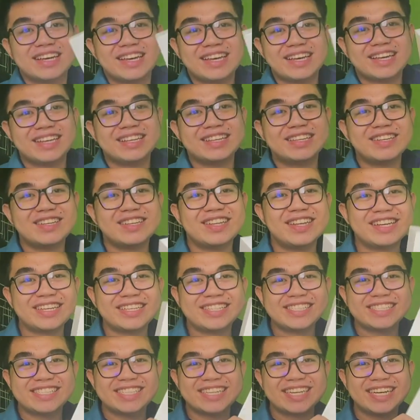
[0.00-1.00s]
ito na
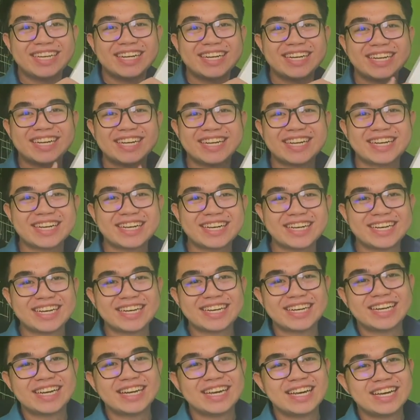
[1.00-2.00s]
siya.
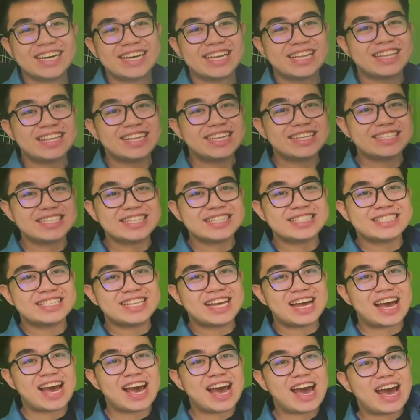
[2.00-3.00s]
This
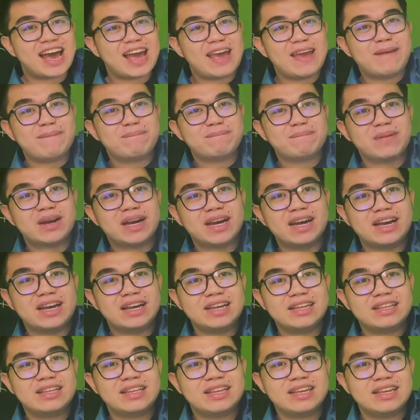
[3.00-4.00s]
is the iPad.